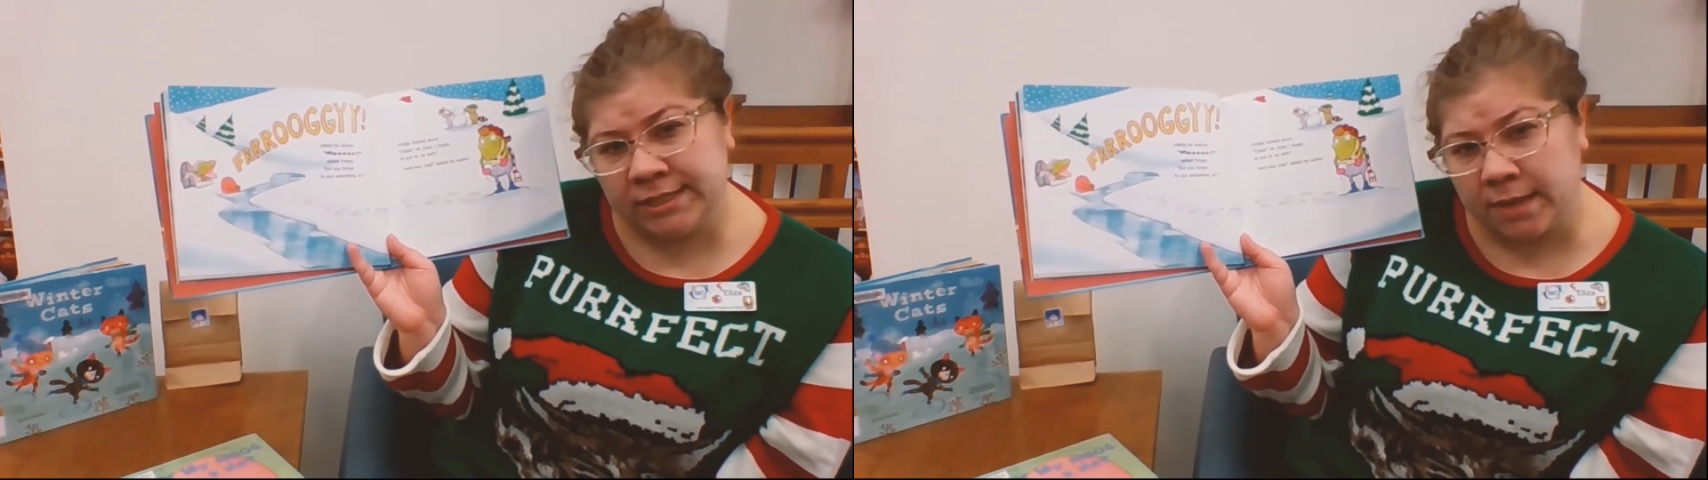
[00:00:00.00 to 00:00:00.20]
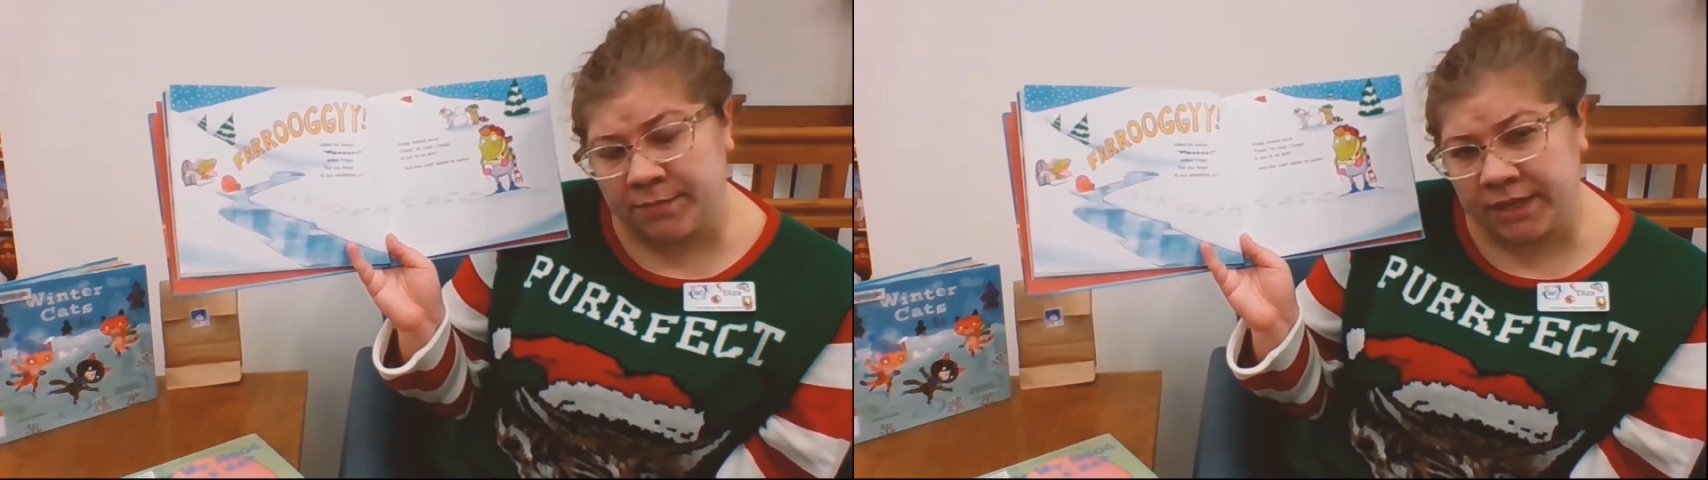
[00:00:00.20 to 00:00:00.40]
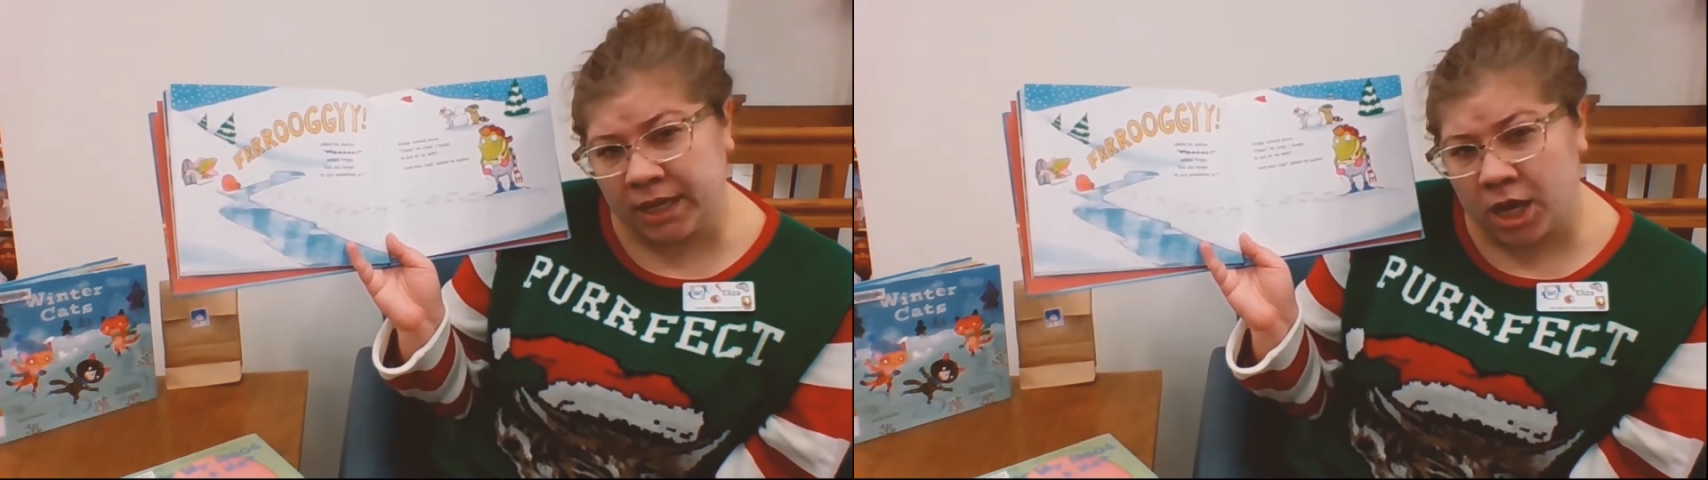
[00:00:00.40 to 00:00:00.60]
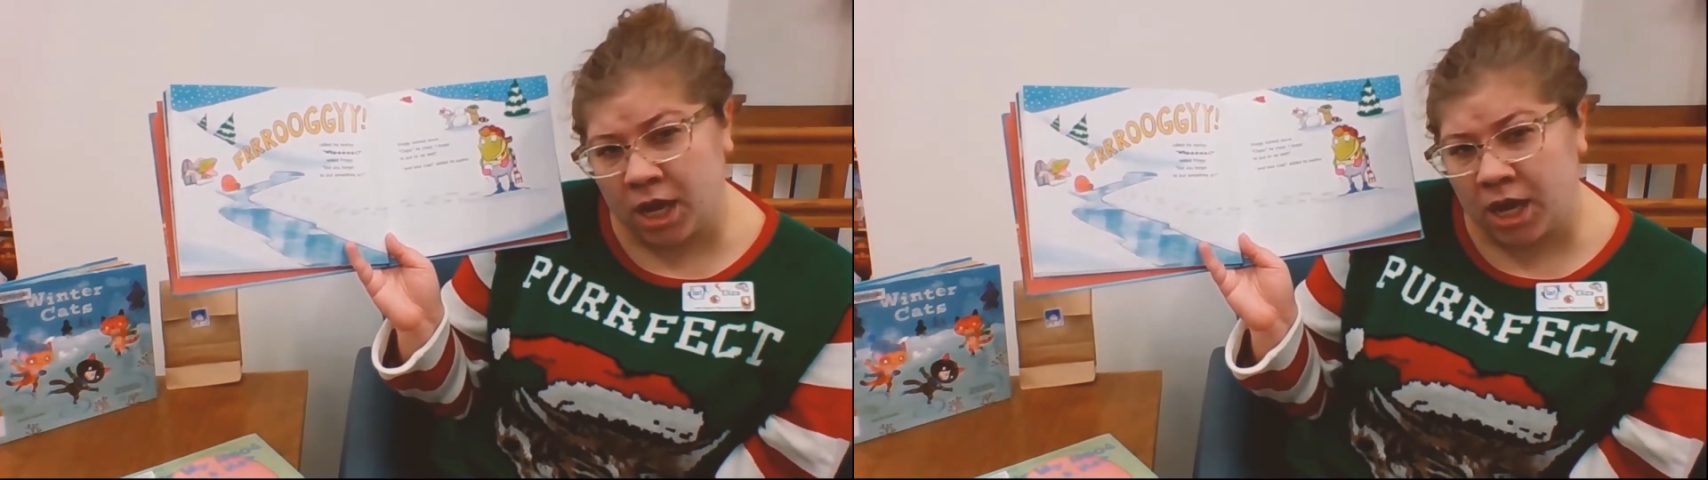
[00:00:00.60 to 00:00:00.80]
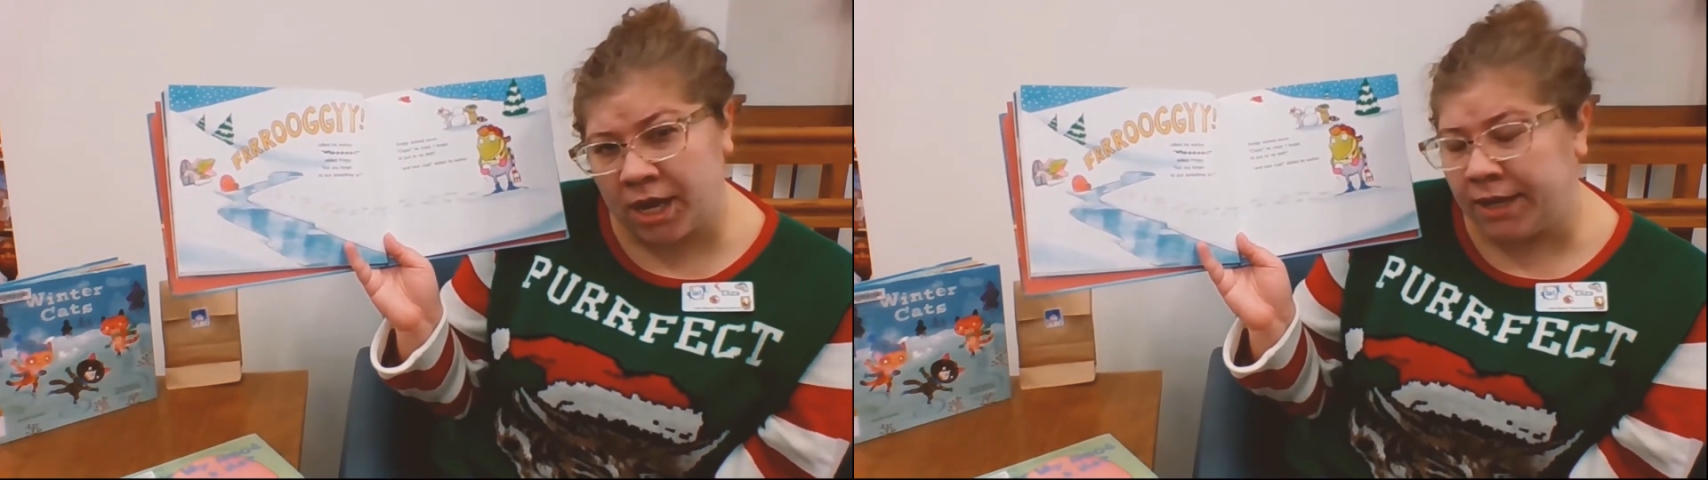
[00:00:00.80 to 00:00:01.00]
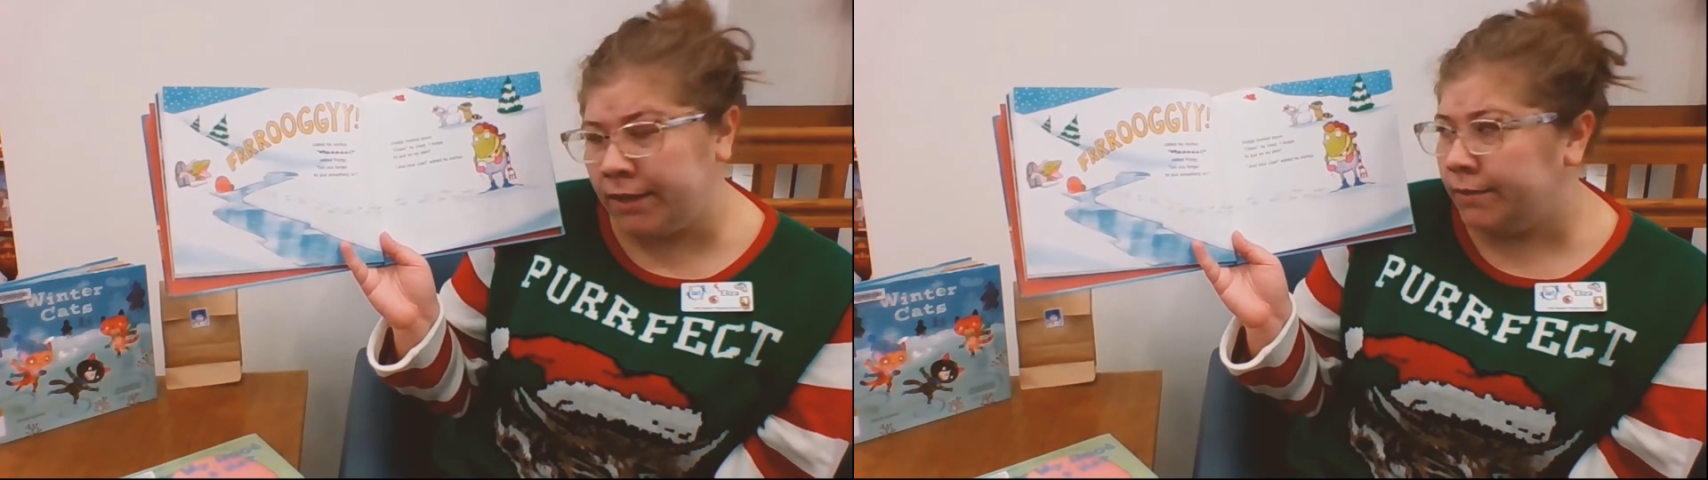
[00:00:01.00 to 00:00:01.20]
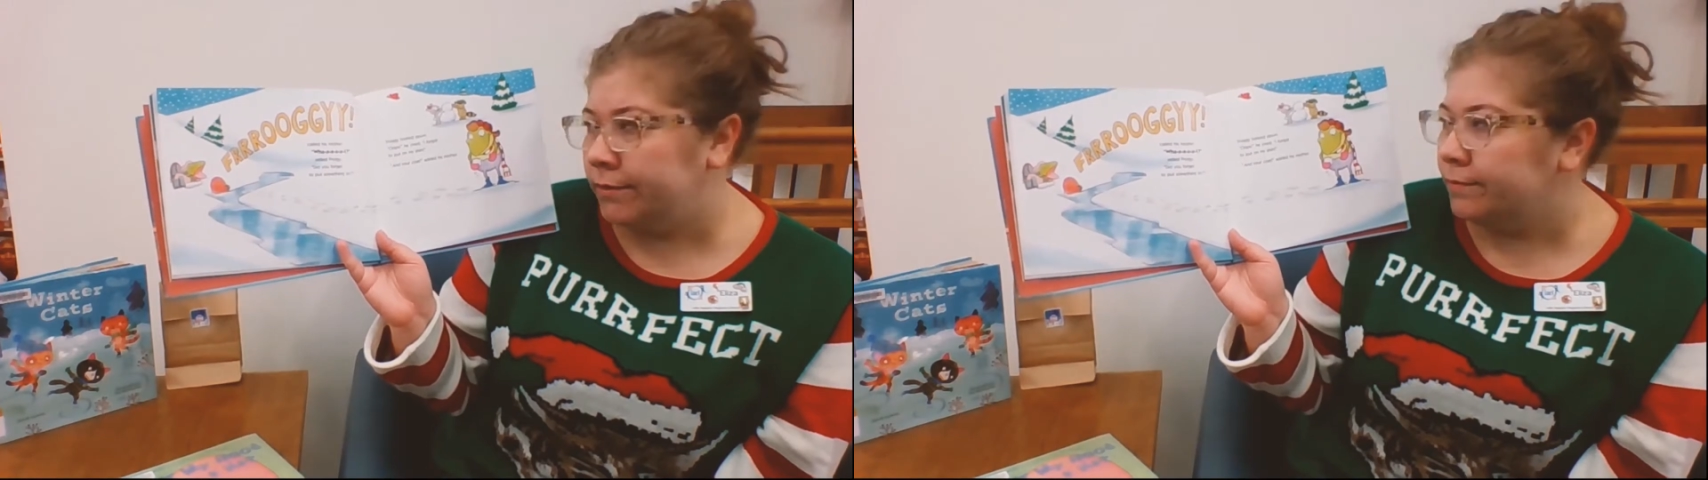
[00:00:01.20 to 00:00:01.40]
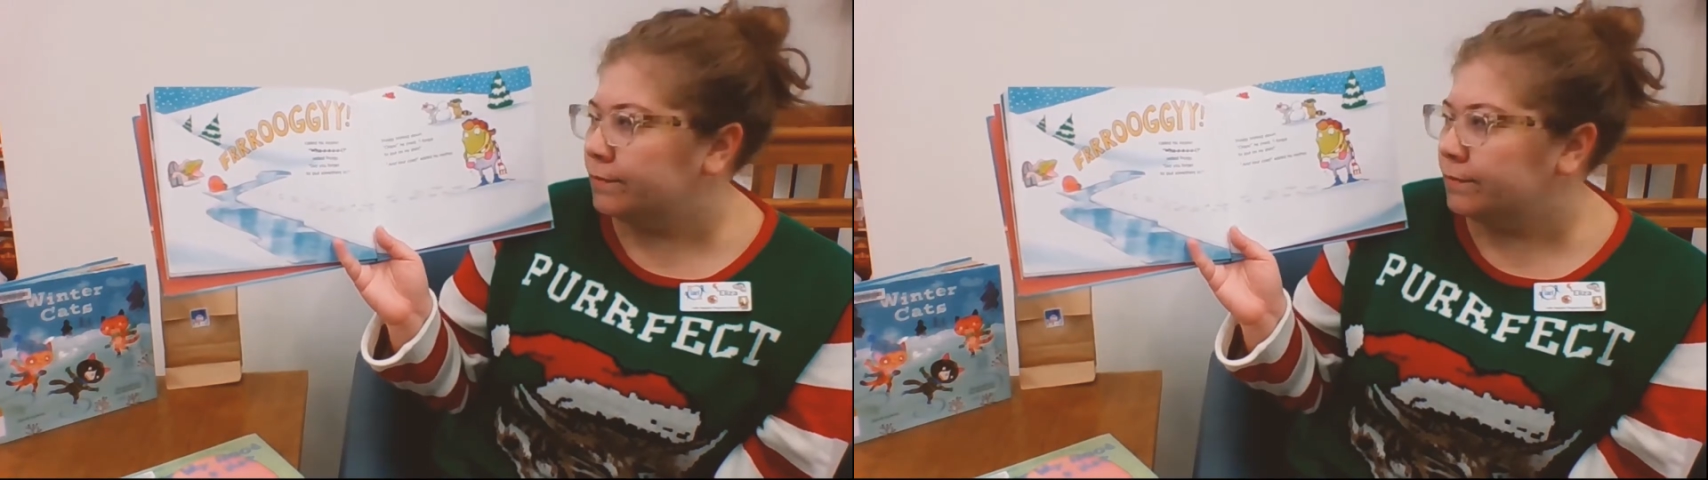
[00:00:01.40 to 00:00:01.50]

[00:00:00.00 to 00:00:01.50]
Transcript: something on?